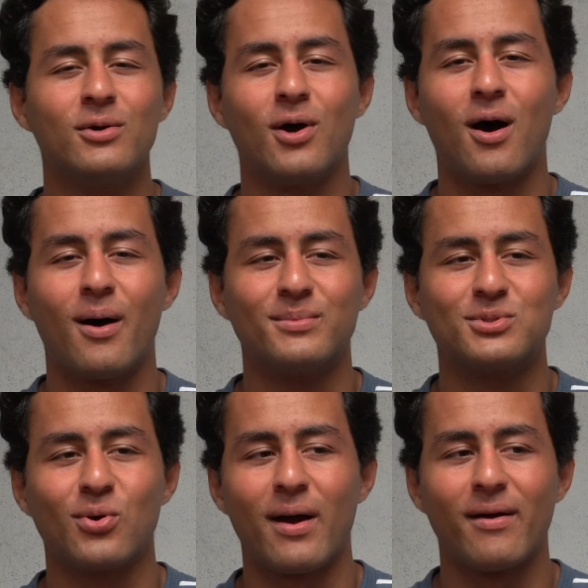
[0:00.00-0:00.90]
Um,
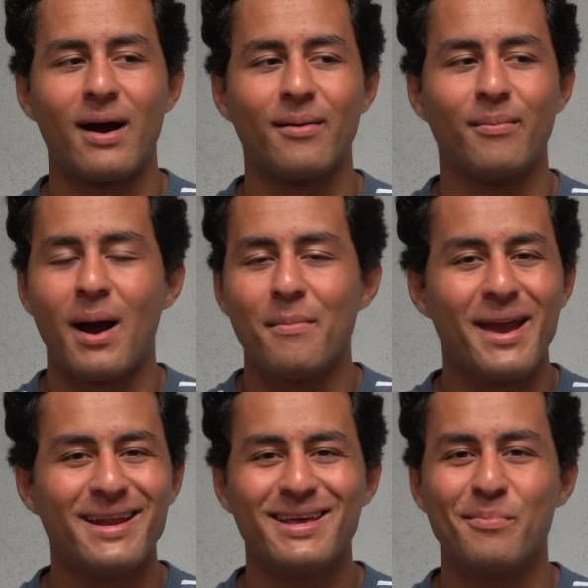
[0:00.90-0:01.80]
so I, I I
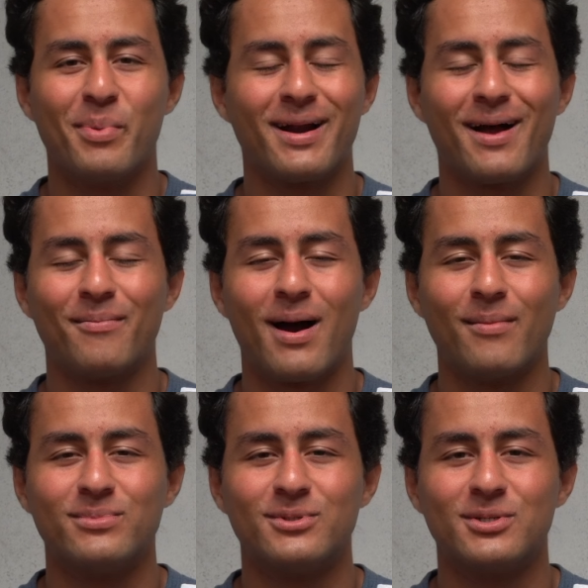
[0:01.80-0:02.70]
made it, but I'm
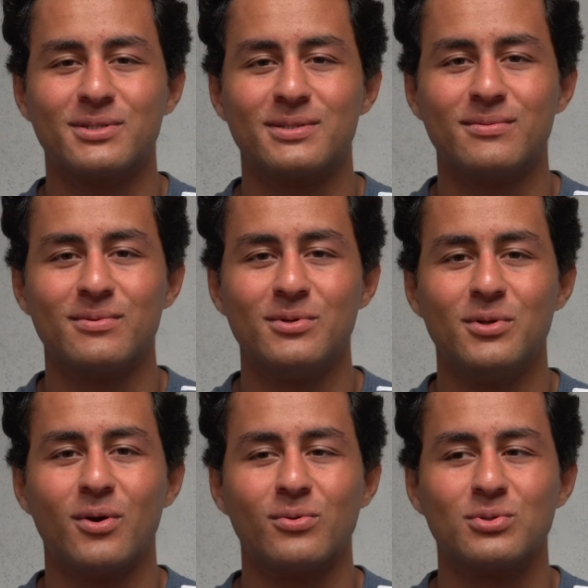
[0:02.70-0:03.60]
I'm just
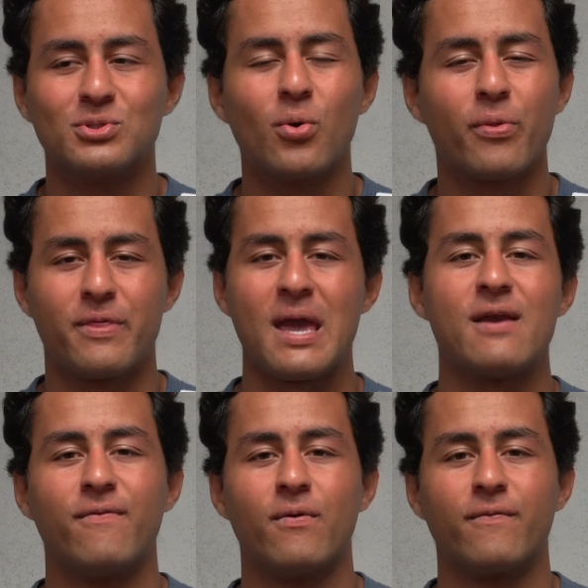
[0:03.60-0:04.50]
you know so
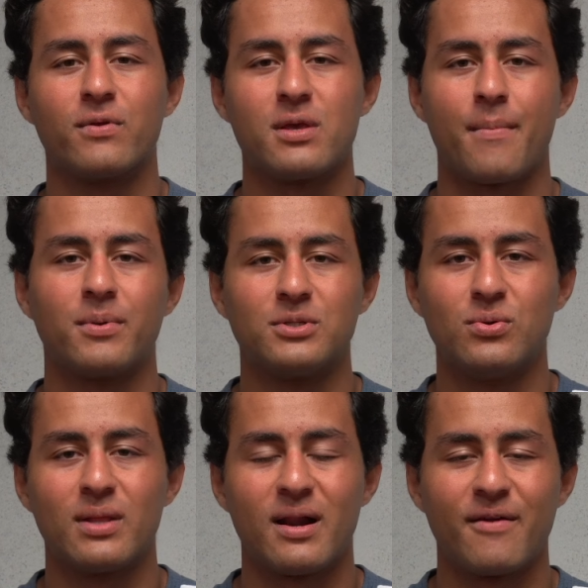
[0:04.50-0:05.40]
thankful for the
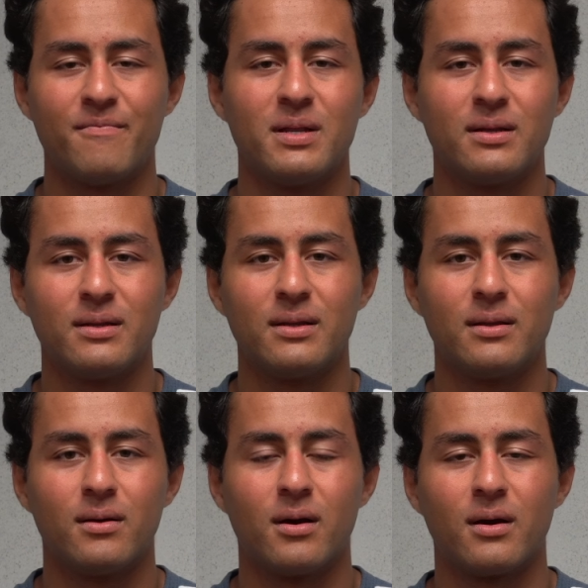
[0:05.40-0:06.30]
opportunity that I've been
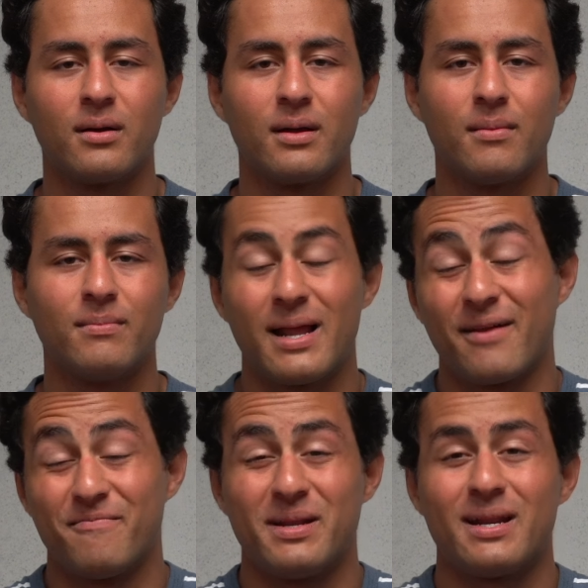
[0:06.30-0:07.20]
uh, that
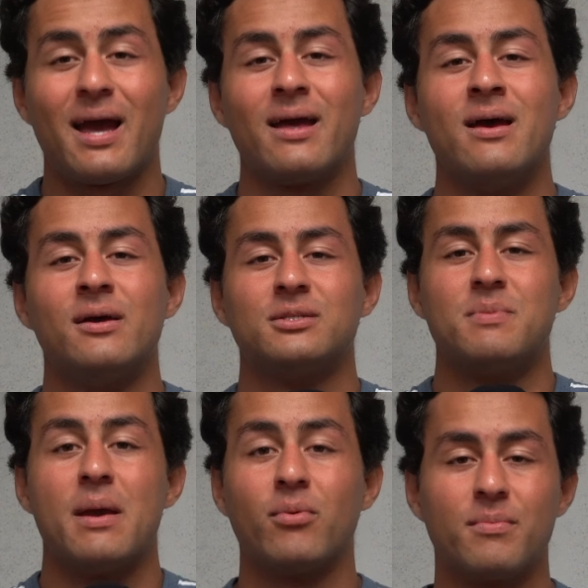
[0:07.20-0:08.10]
I've been at to
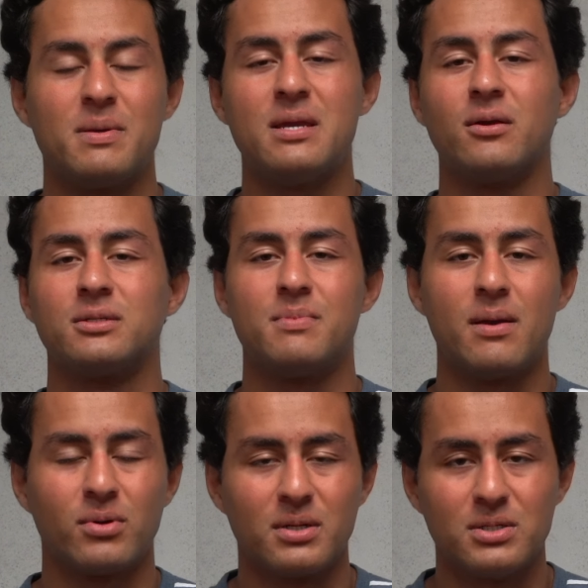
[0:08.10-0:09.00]
be able to be here, to be
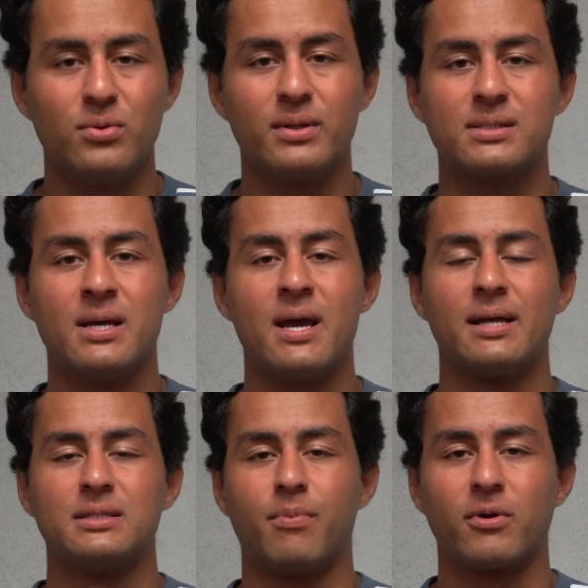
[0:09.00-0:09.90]
able to do this,
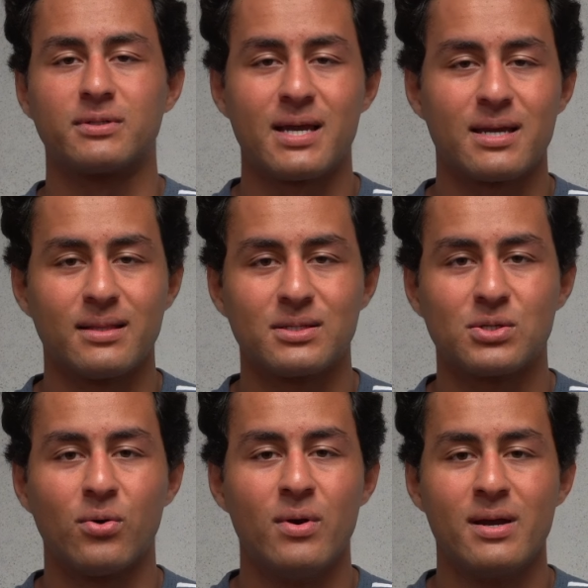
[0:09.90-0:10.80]
and to partake in this.
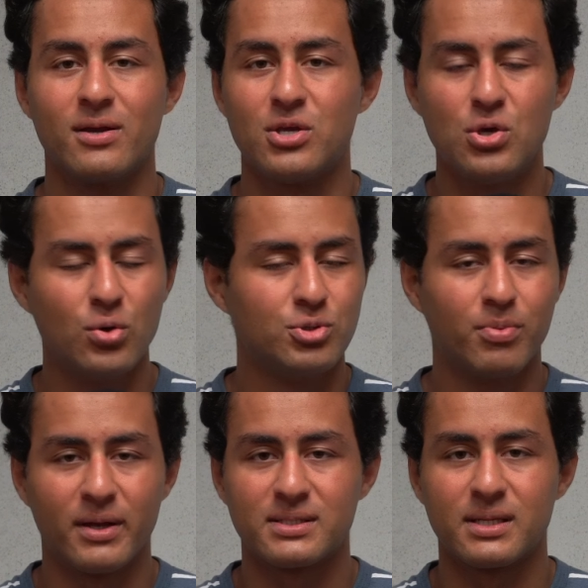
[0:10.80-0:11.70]
So huge
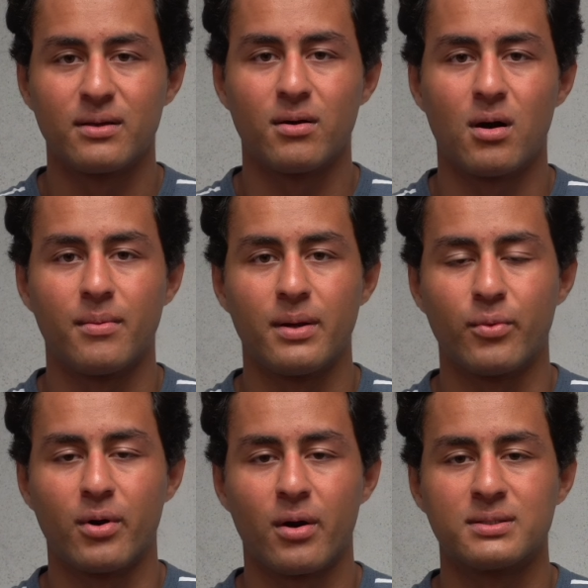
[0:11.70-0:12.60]
blessing um, in
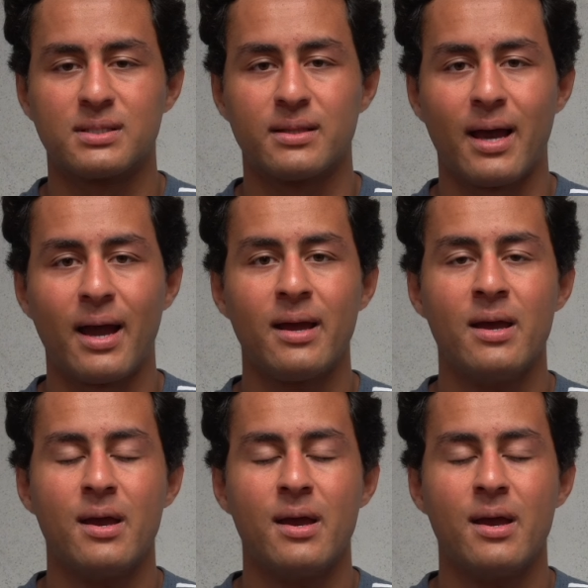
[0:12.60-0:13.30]
regards to that.